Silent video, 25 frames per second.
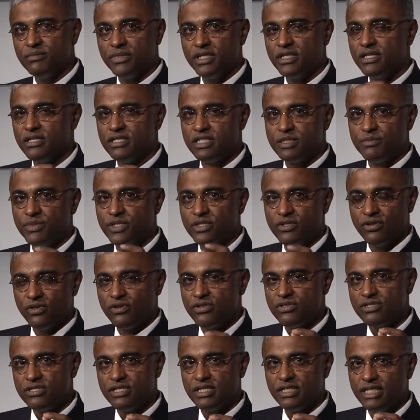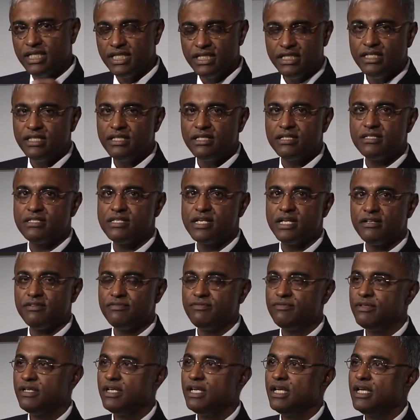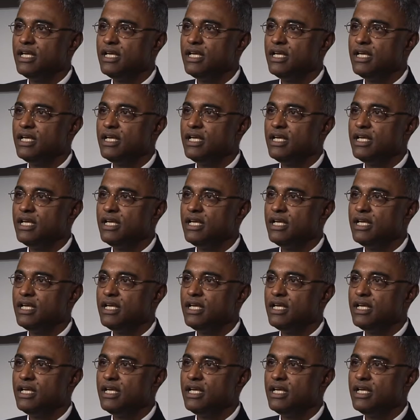but it's because the kidney itself